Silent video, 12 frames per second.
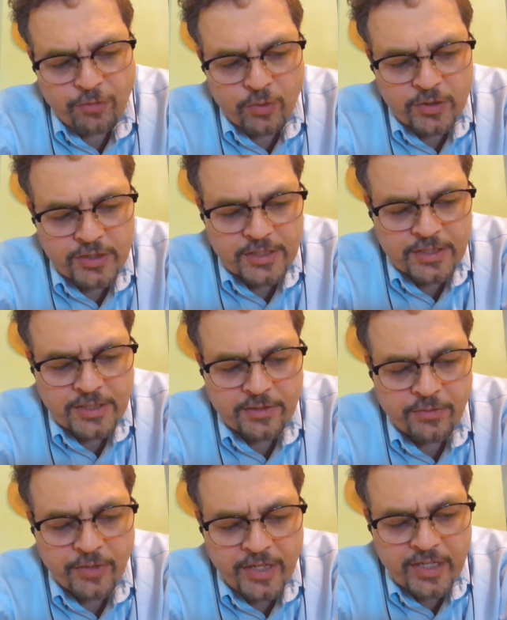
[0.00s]

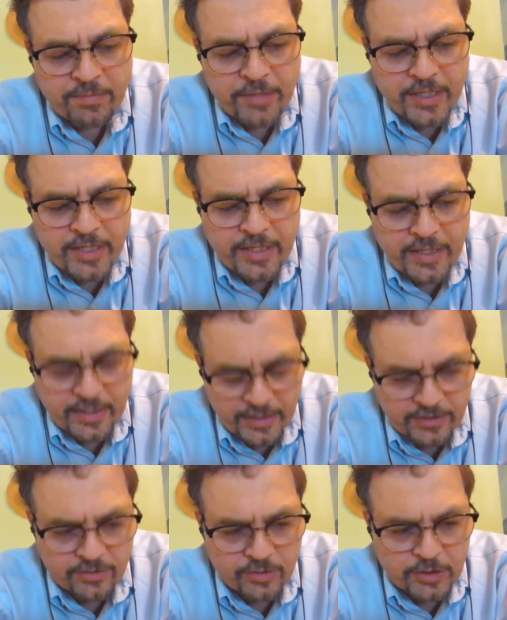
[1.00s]
463 committee, and
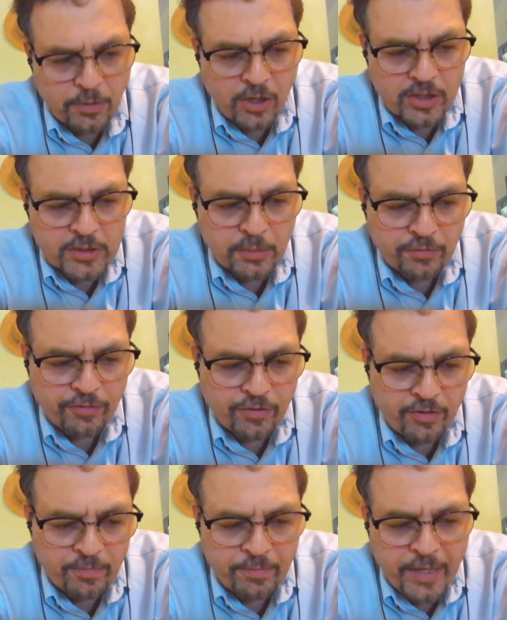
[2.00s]
he's responsible
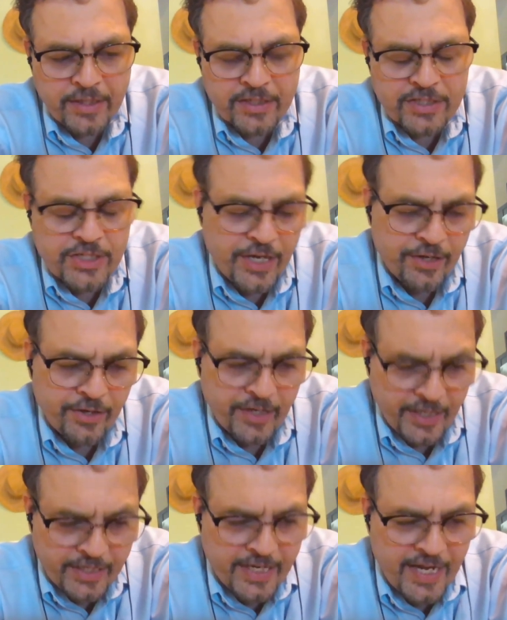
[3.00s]
for maintenance standard
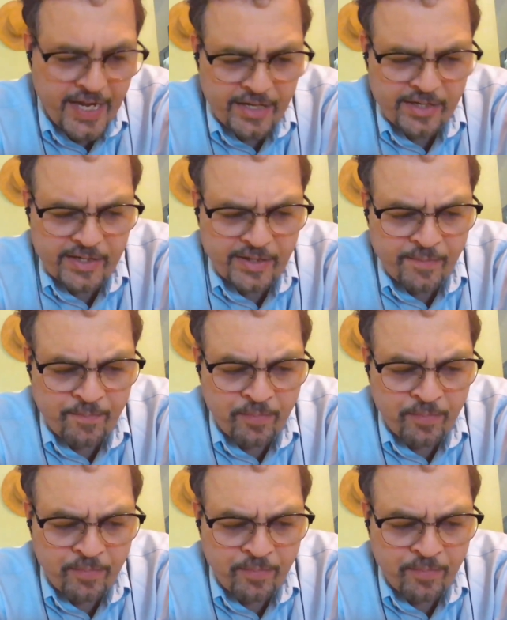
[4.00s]
in Canada.